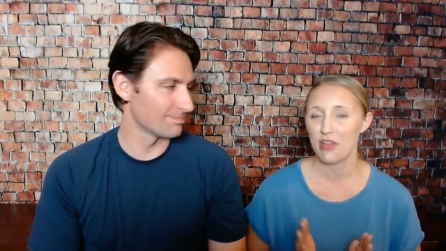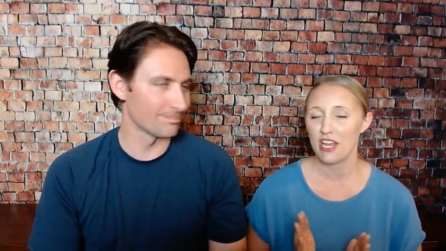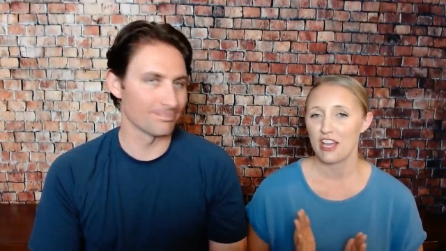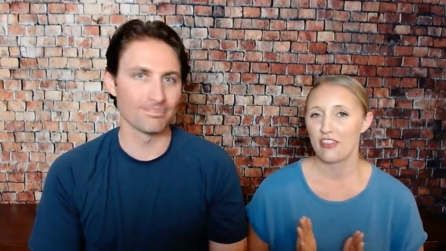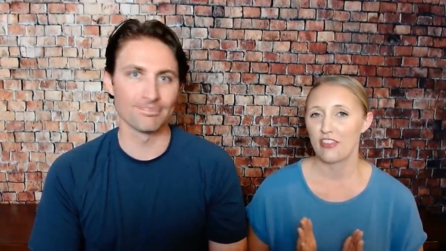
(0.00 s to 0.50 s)

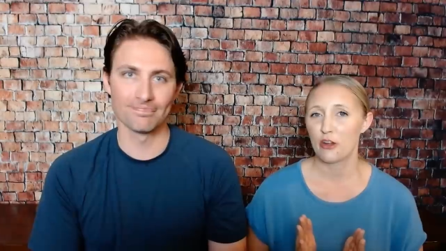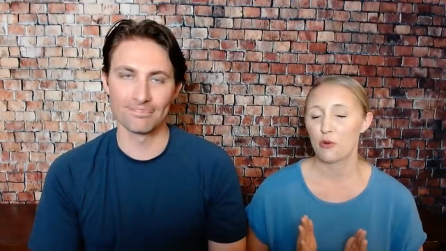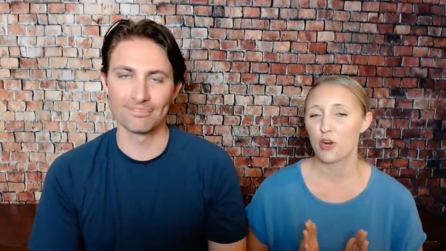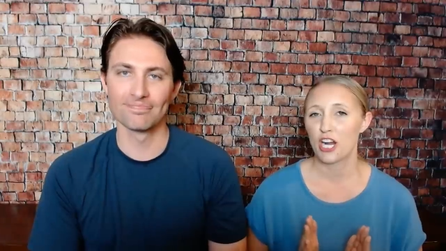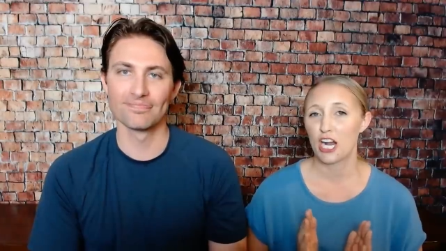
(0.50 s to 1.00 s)
Speaker 1: mm-hmm. there
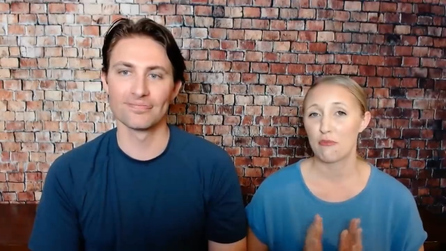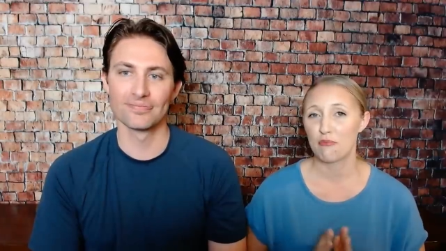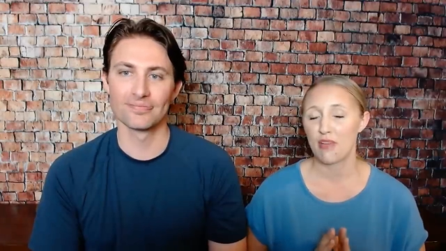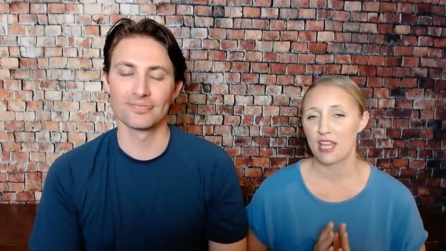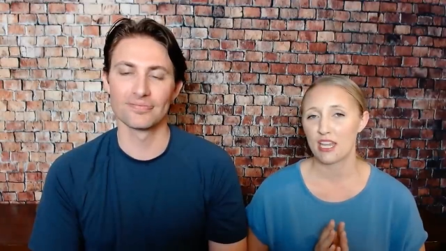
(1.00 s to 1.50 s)
were
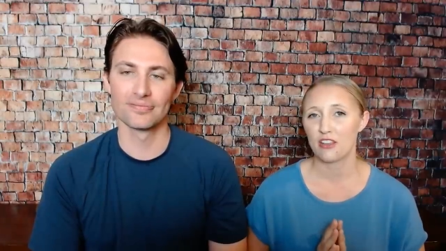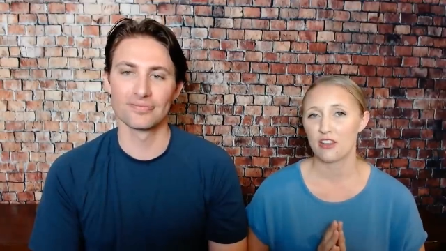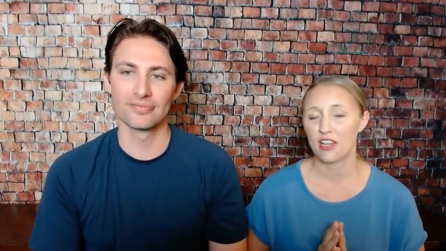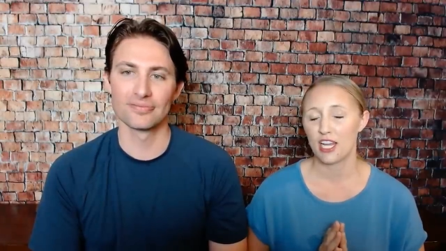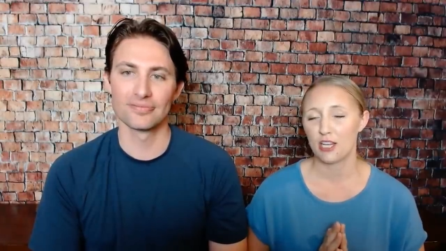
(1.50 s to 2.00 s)
men,
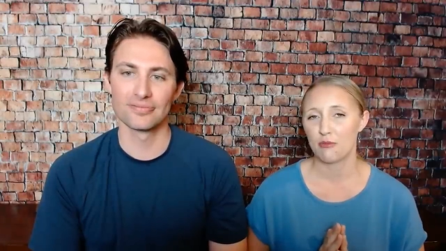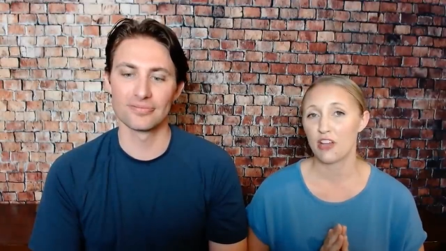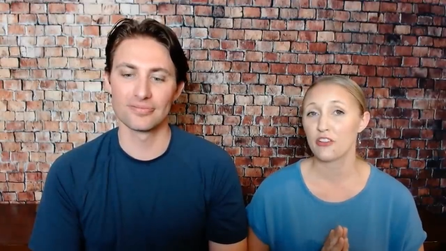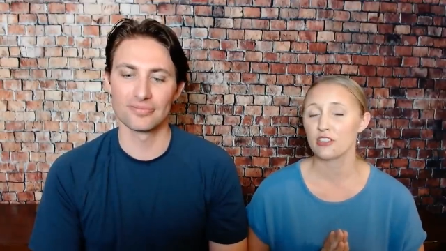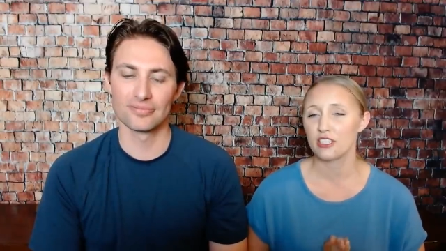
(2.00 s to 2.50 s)
um,
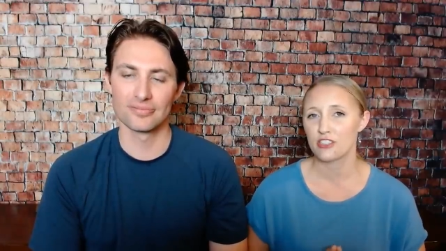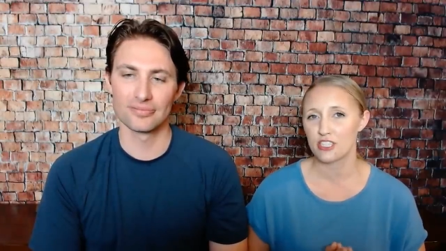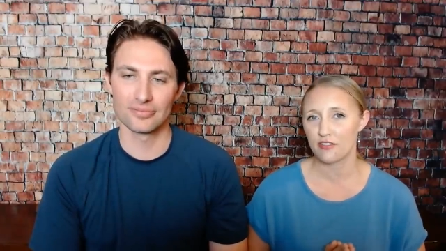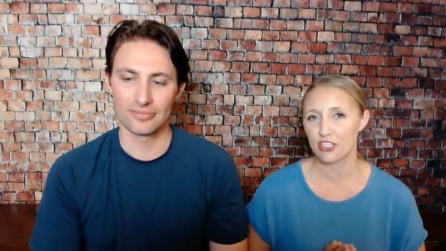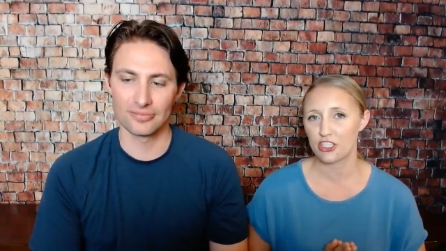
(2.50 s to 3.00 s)
other
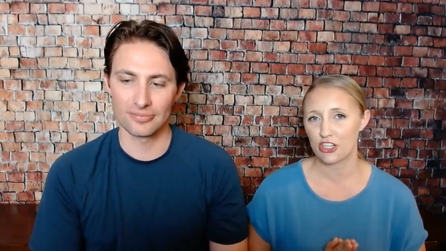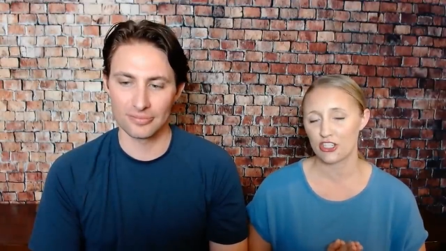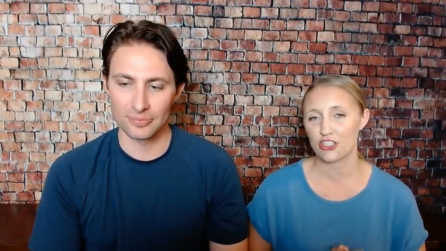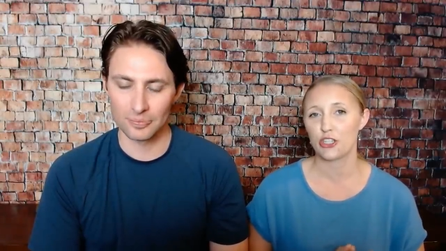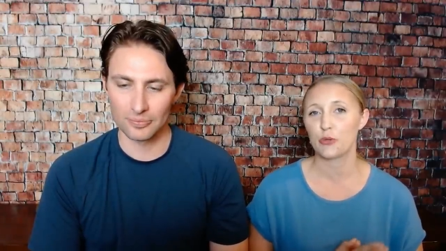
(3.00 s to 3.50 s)
leaders of the
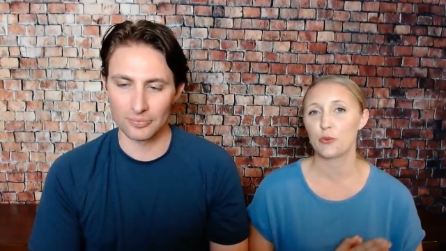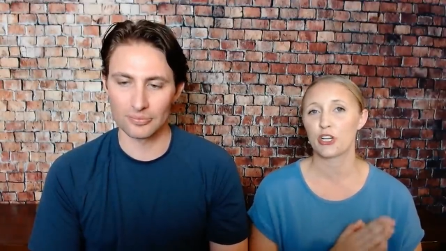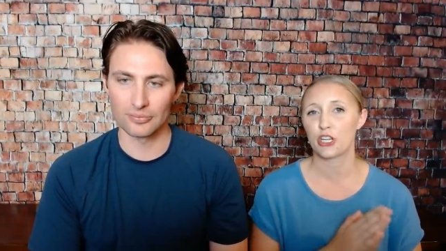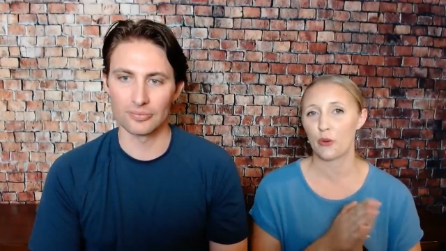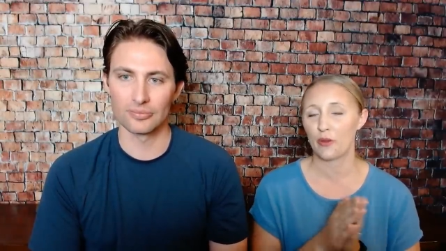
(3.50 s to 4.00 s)
church who
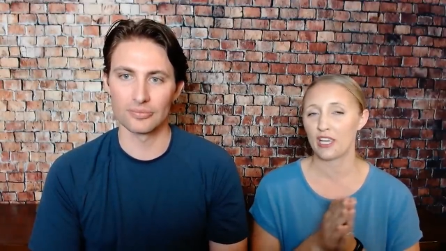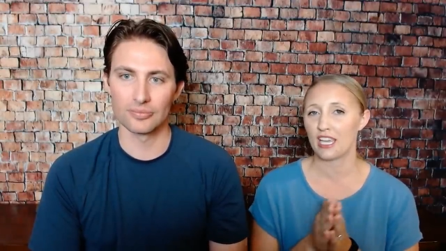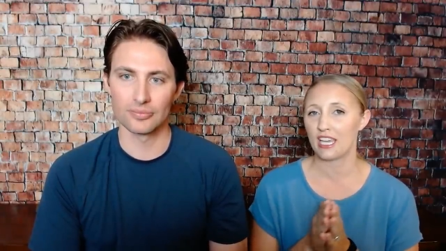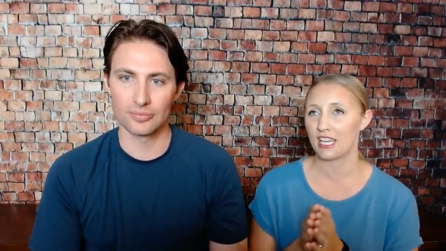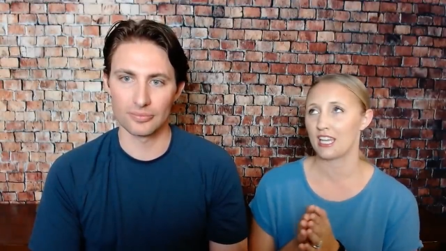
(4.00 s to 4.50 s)
were going
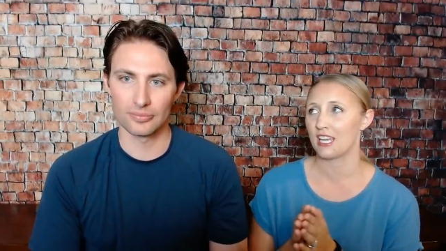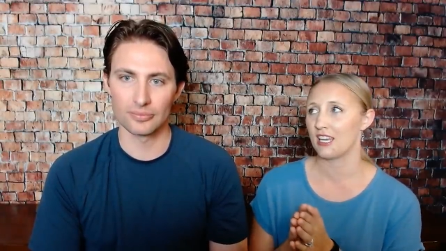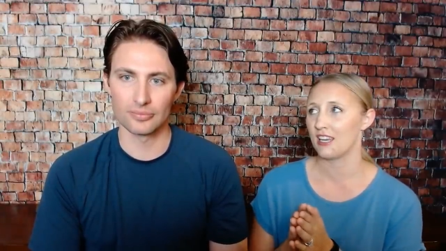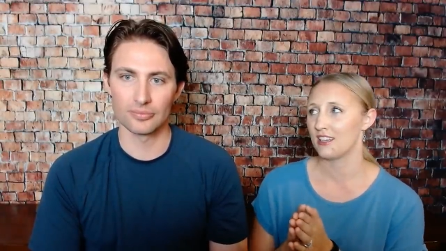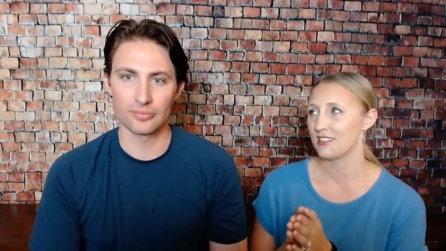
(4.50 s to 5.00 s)

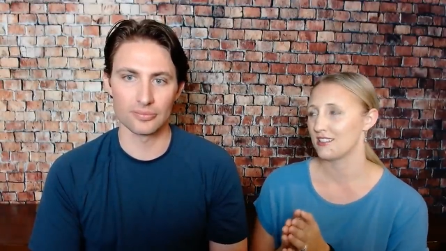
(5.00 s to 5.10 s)
in,